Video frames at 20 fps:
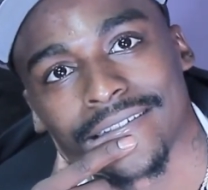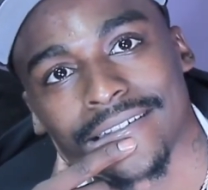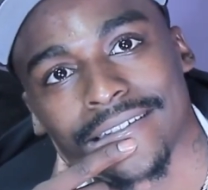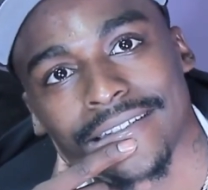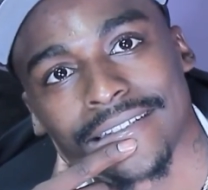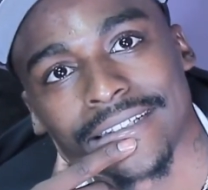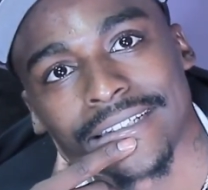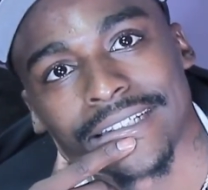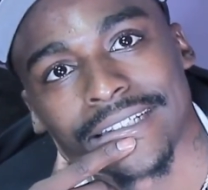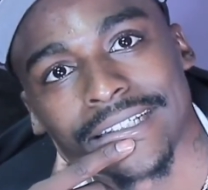Do
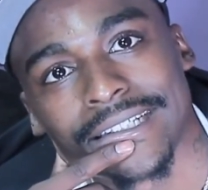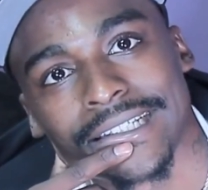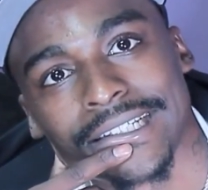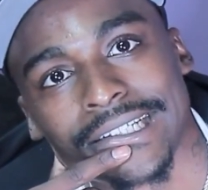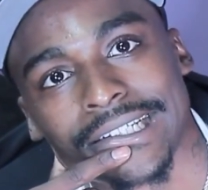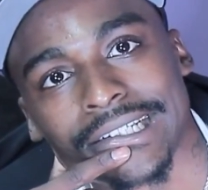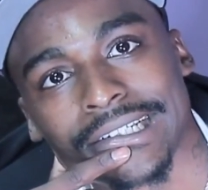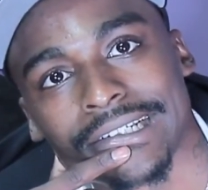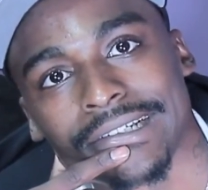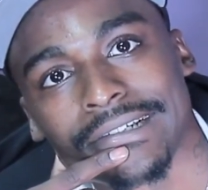you have
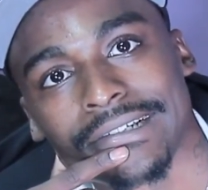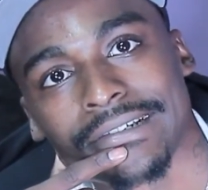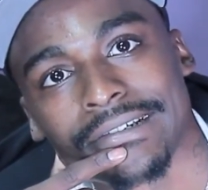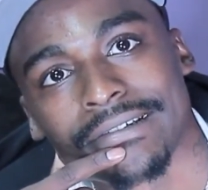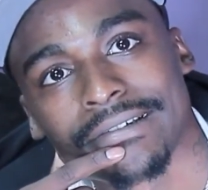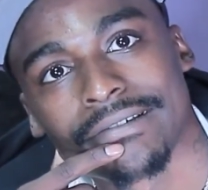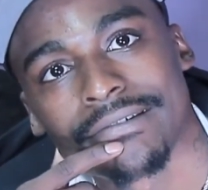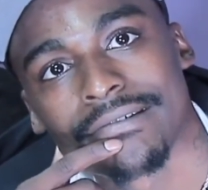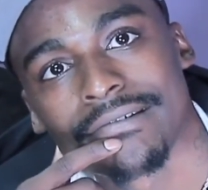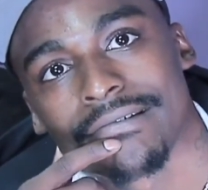like a
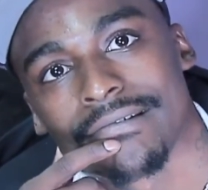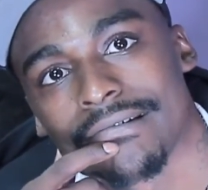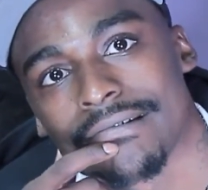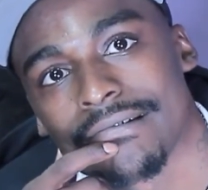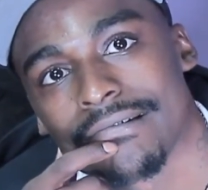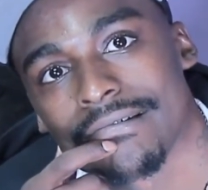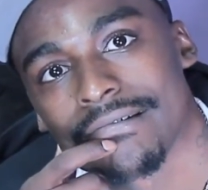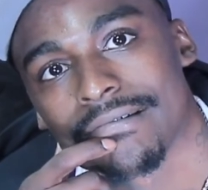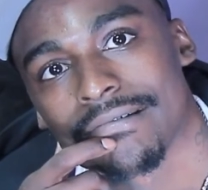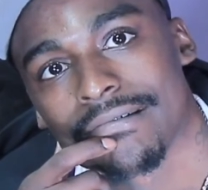specific
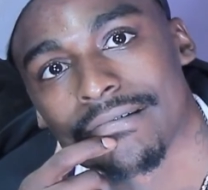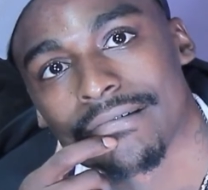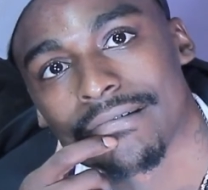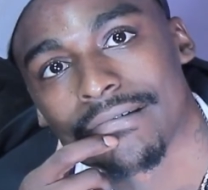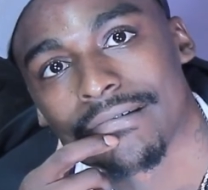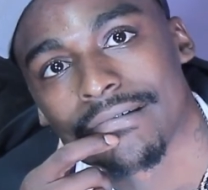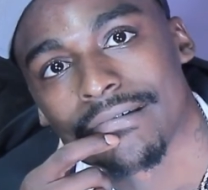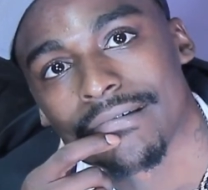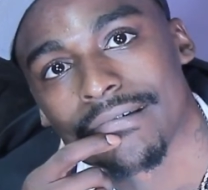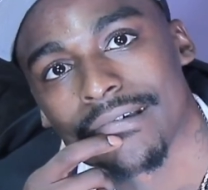
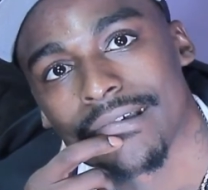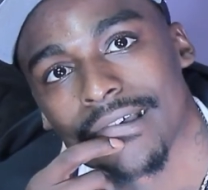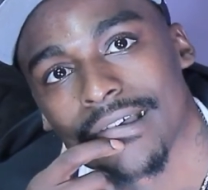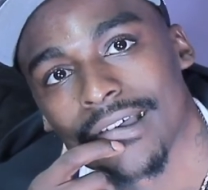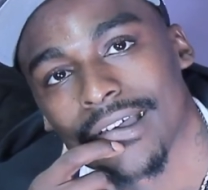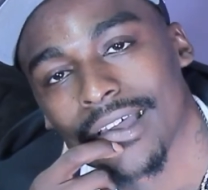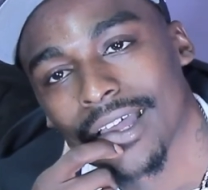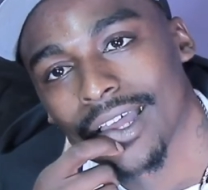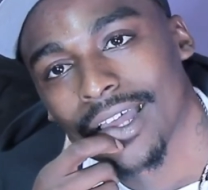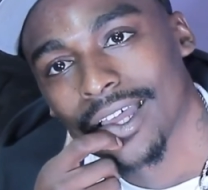sound that
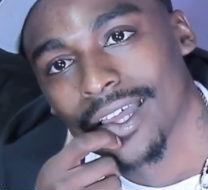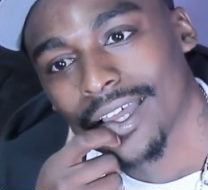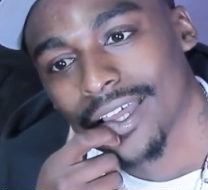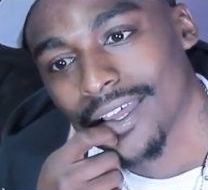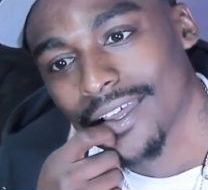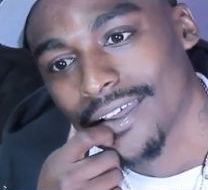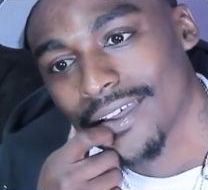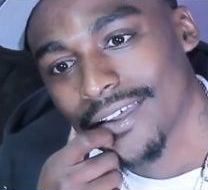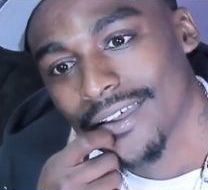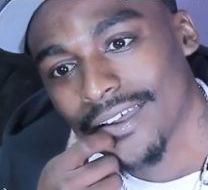you go
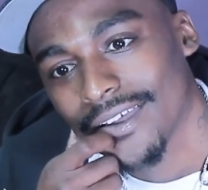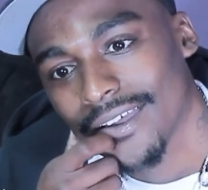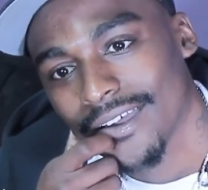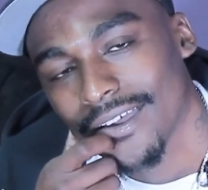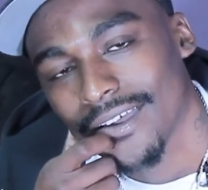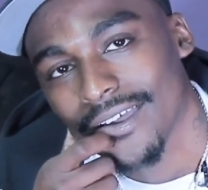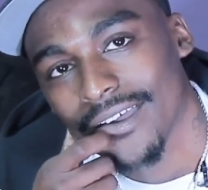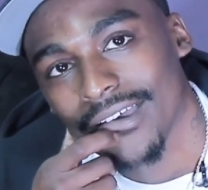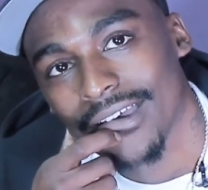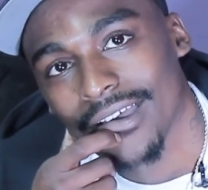for when you
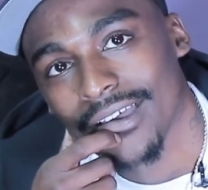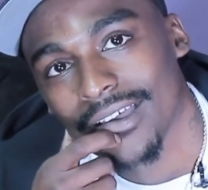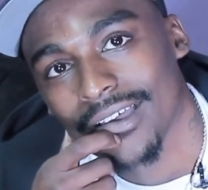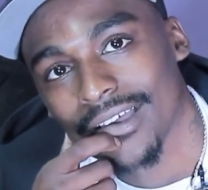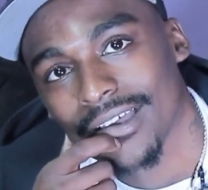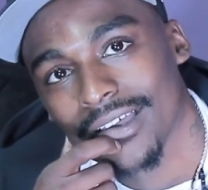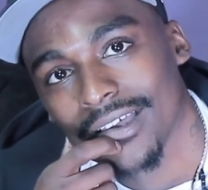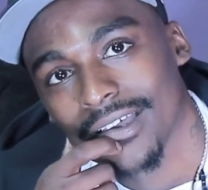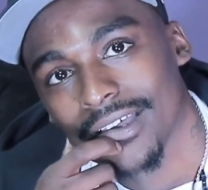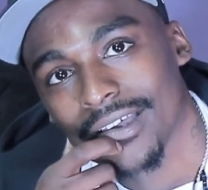shop
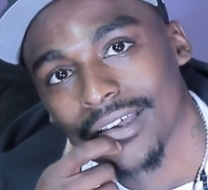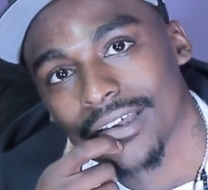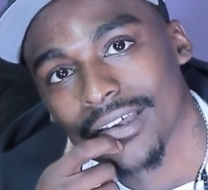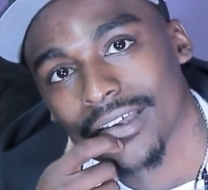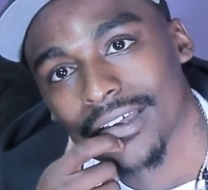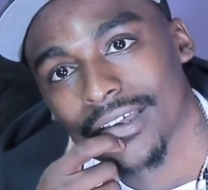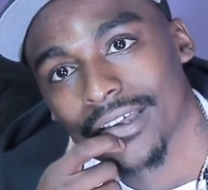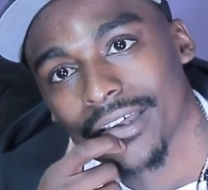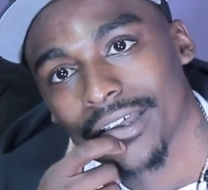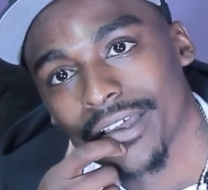
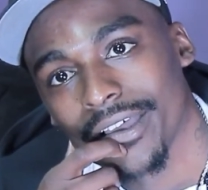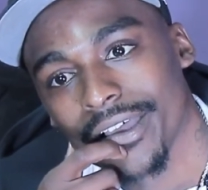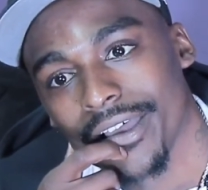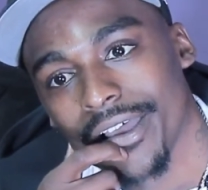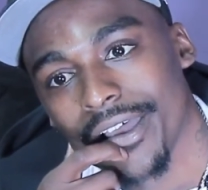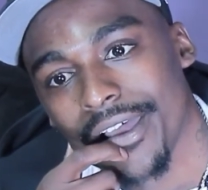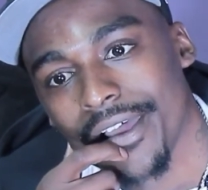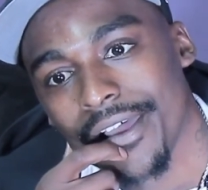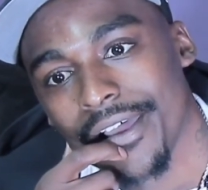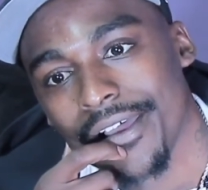producers, or do
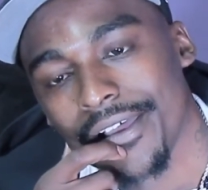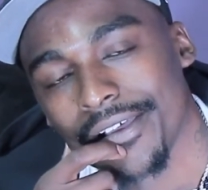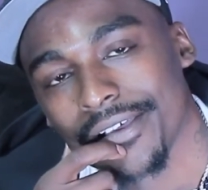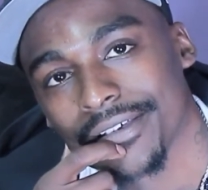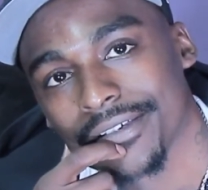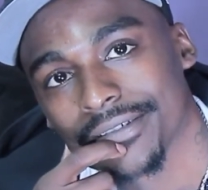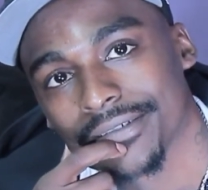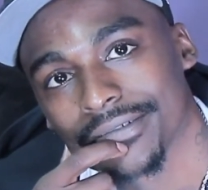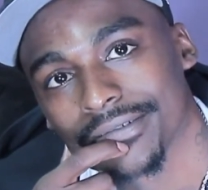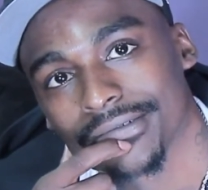you
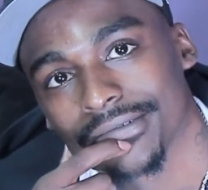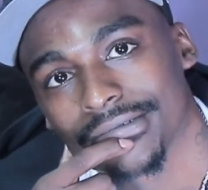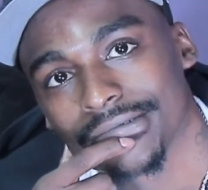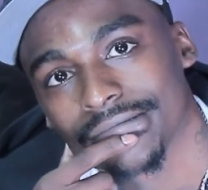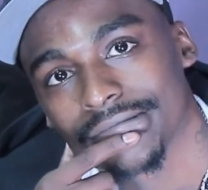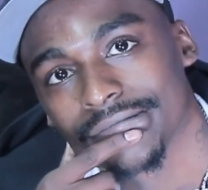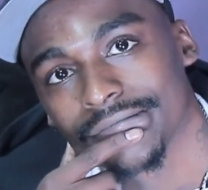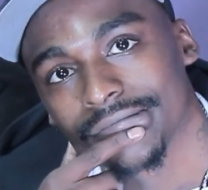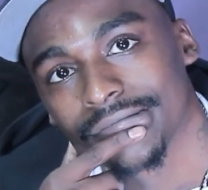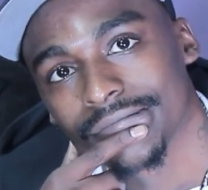like
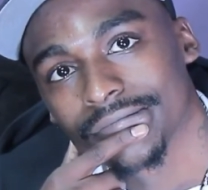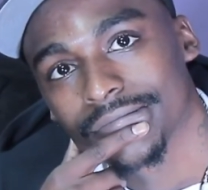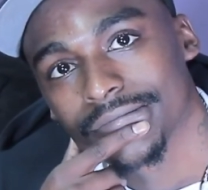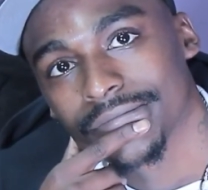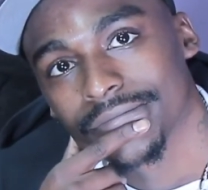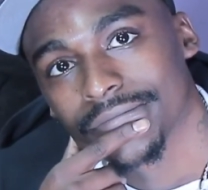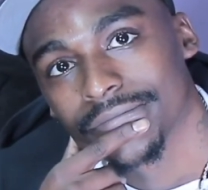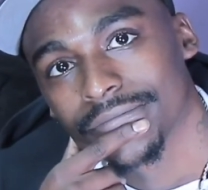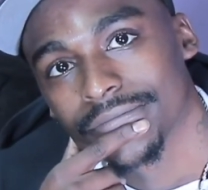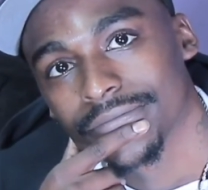basically go off
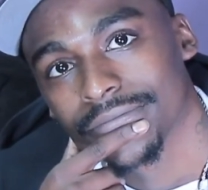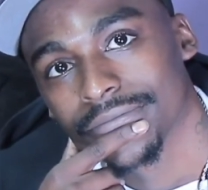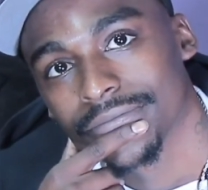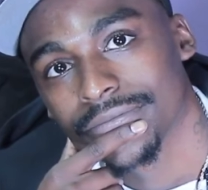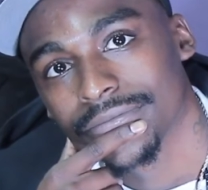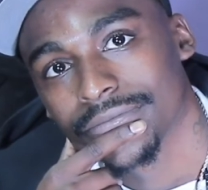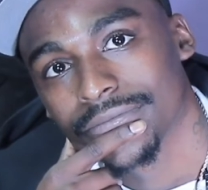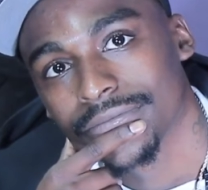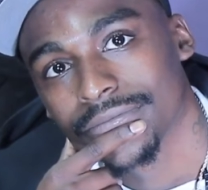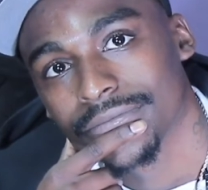of who
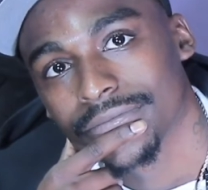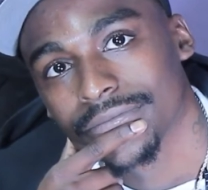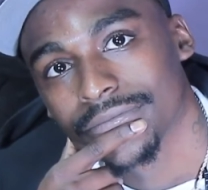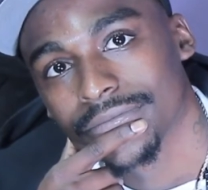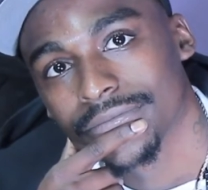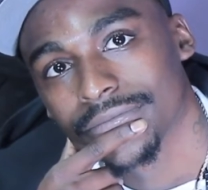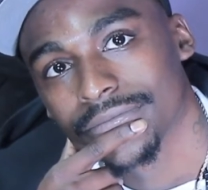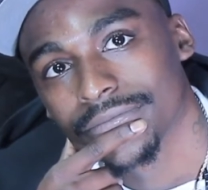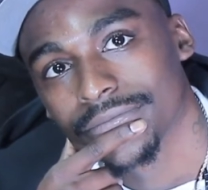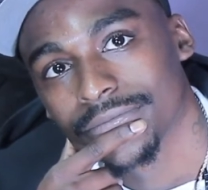reaches out
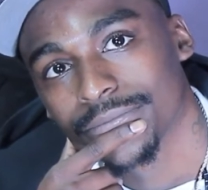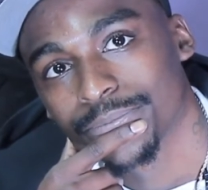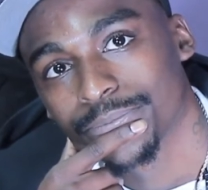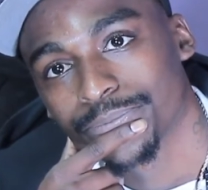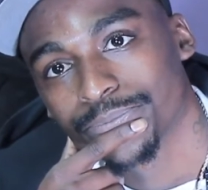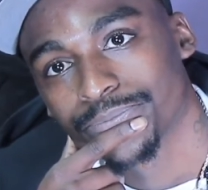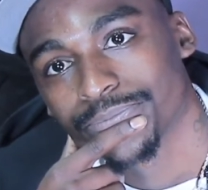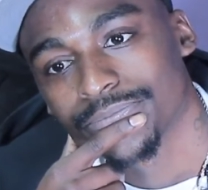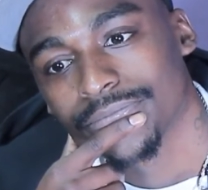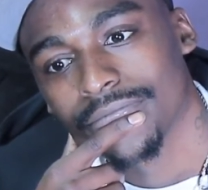to you
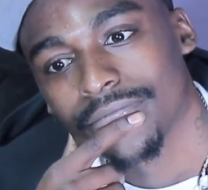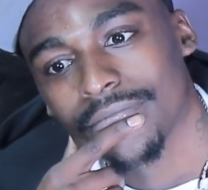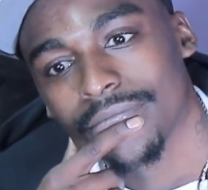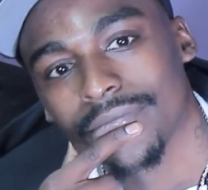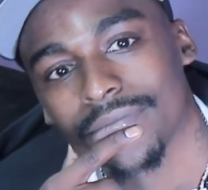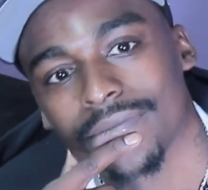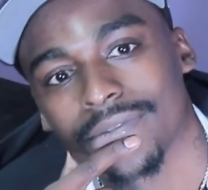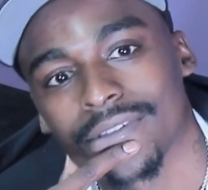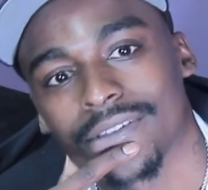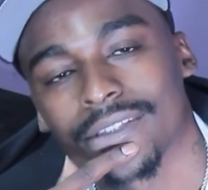to
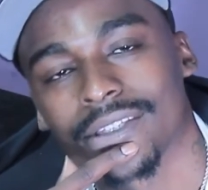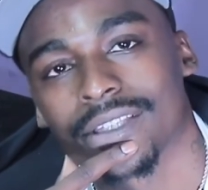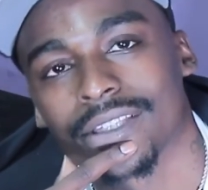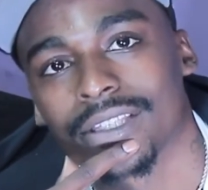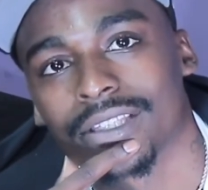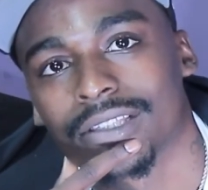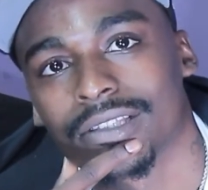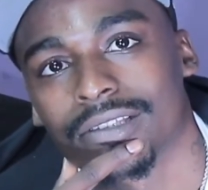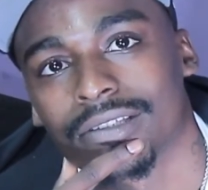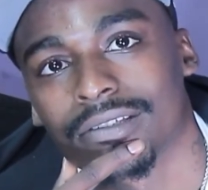
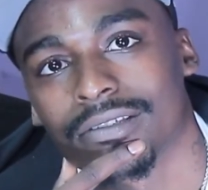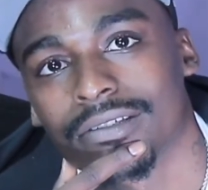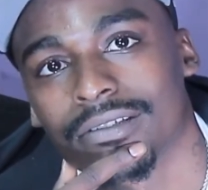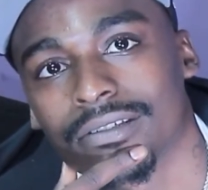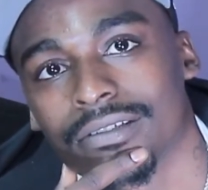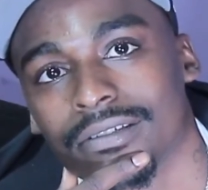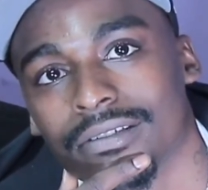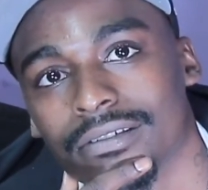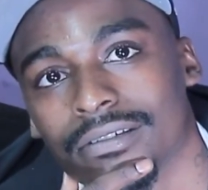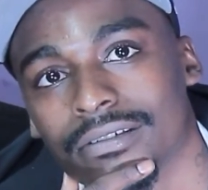basically
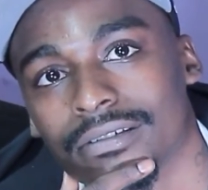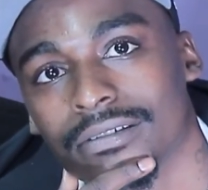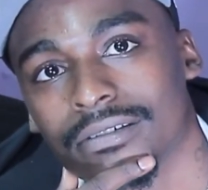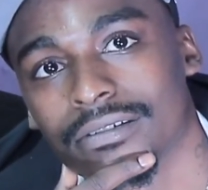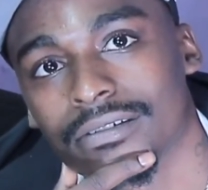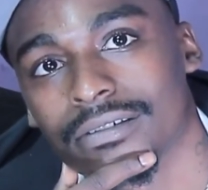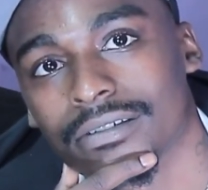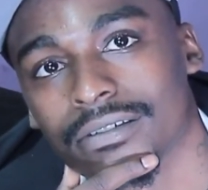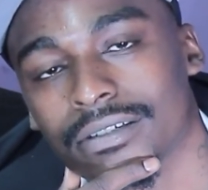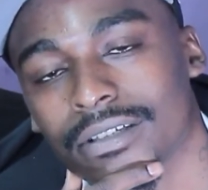sift through what
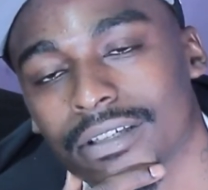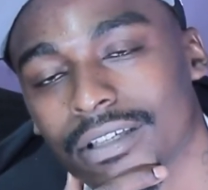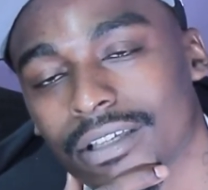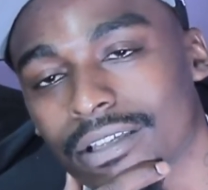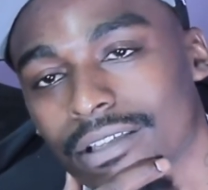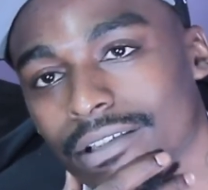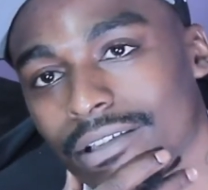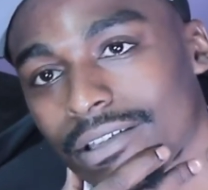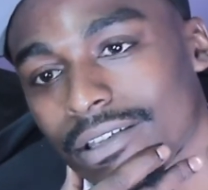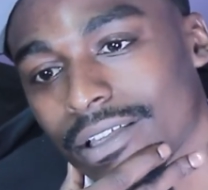you
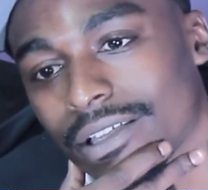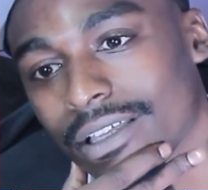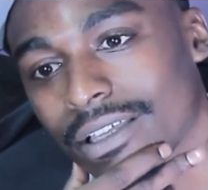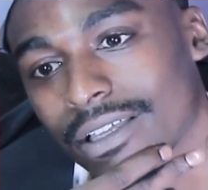have access